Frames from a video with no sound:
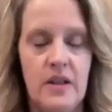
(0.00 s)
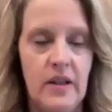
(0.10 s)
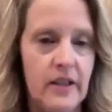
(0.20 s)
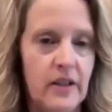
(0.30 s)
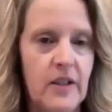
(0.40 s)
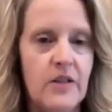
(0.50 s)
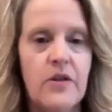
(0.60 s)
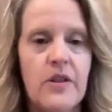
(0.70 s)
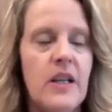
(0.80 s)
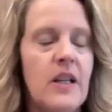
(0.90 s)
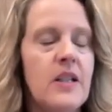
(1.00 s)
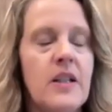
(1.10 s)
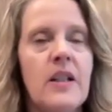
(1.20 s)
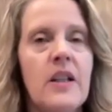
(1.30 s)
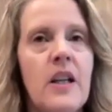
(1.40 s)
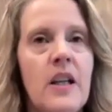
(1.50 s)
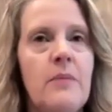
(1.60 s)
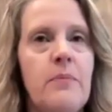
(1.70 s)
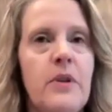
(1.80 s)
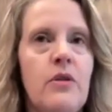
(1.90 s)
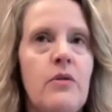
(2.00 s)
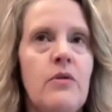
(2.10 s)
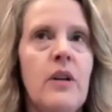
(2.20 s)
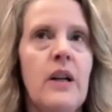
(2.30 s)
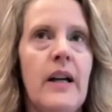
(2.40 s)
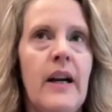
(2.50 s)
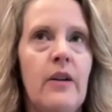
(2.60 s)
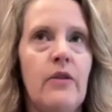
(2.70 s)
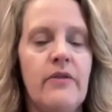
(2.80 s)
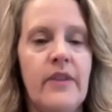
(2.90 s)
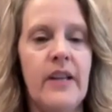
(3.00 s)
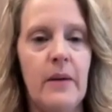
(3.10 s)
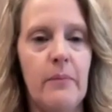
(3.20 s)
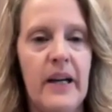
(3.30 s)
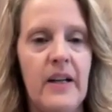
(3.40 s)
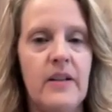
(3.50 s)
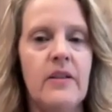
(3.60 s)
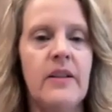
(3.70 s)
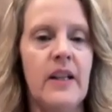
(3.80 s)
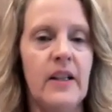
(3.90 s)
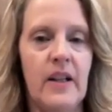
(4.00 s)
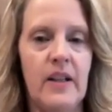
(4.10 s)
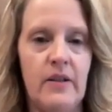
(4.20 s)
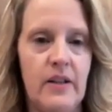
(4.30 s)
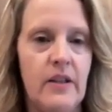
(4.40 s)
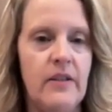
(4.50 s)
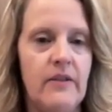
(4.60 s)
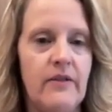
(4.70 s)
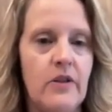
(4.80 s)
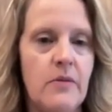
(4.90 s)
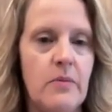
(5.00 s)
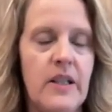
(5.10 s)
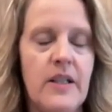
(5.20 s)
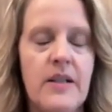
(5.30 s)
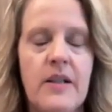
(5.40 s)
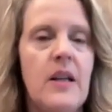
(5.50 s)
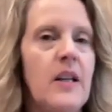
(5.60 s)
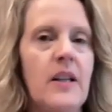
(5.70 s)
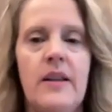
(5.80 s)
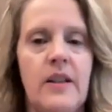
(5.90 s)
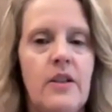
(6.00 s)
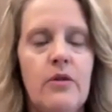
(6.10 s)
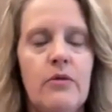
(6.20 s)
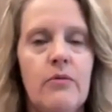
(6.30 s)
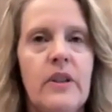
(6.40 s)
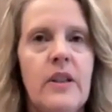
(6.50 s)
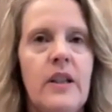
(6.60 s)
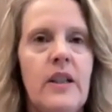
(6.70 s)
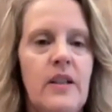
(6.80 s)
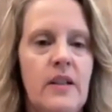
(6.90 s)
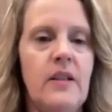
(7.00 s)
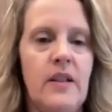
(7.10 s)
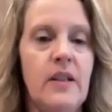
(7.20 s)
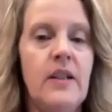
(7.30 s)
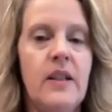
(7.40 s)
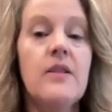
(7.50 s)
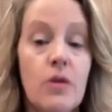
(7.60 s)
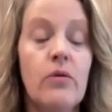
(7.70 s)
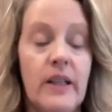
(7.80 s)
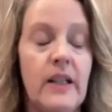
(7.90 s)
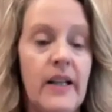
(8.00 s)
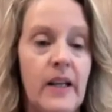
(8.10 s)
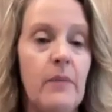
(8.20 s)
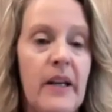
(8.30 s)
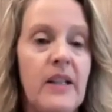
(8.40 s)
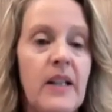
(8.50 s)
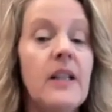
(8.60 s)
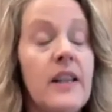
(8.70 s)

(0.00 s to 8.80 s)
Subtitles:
like Destry said, to keep you out of that pattern that got you there in the first place, then it is only like a Band-Aid.